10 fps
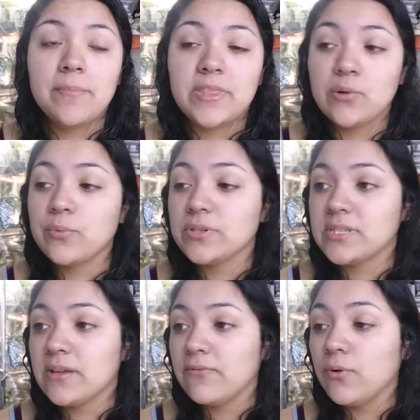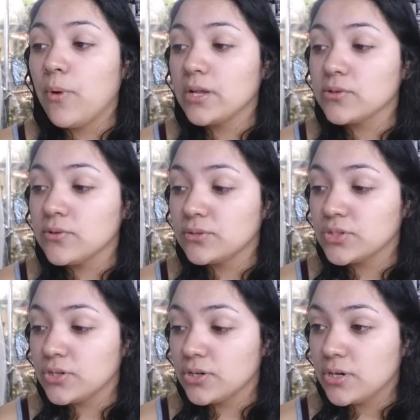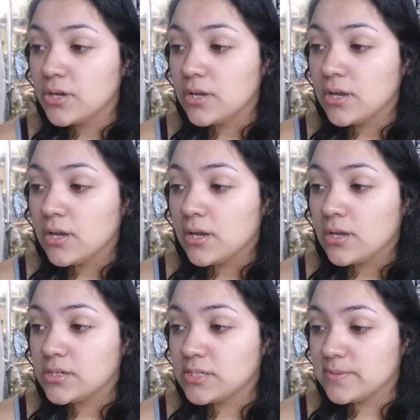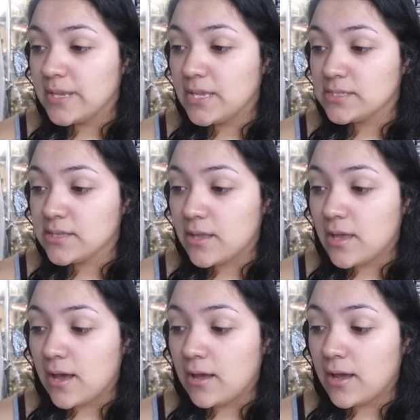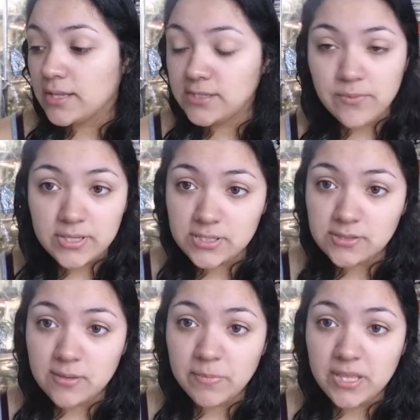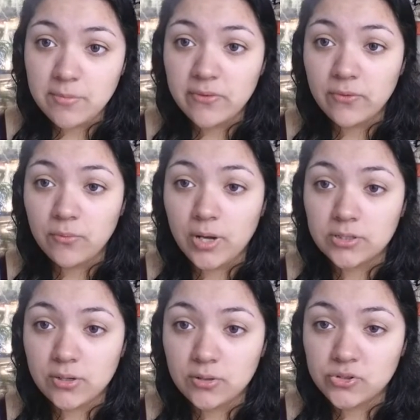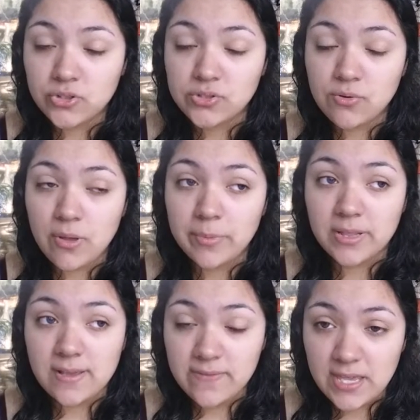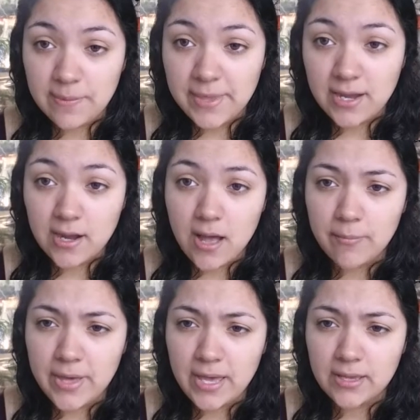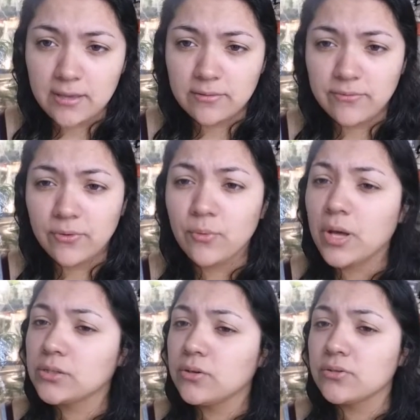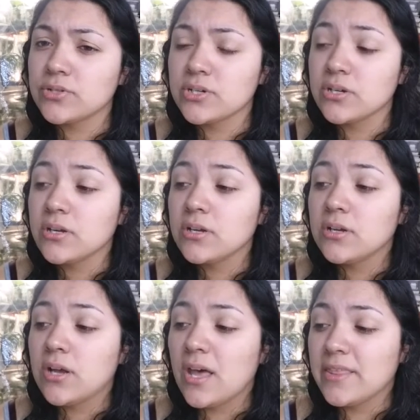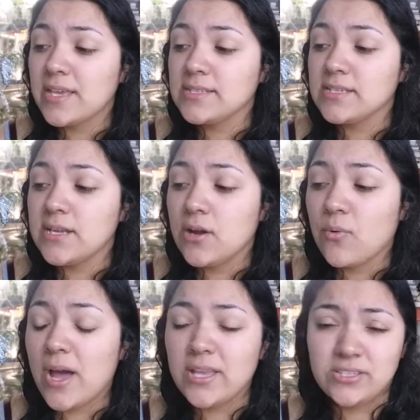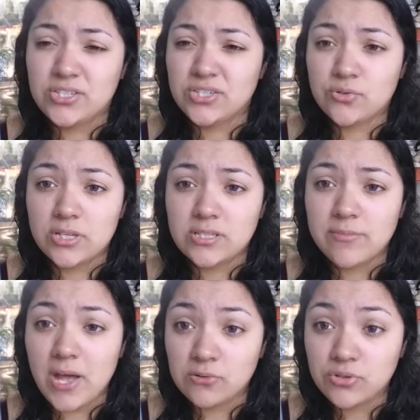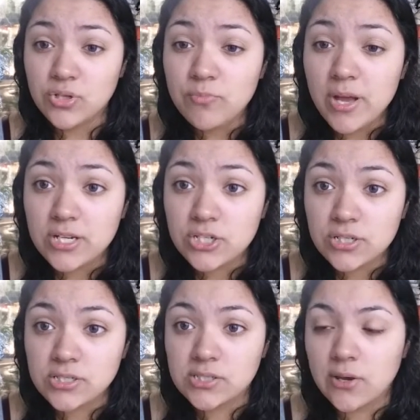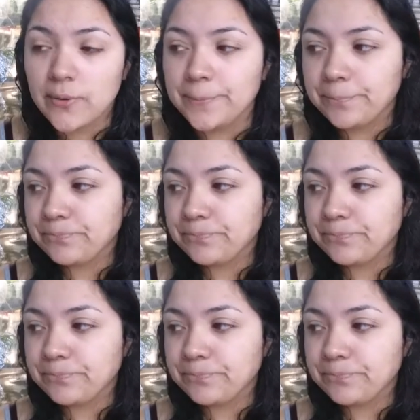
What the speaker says: They will stay in full water culture, just because I did rescue some of them in full water culture, so I believe they can make a comeback in full water culture, unless, you know, I stress them out too much. So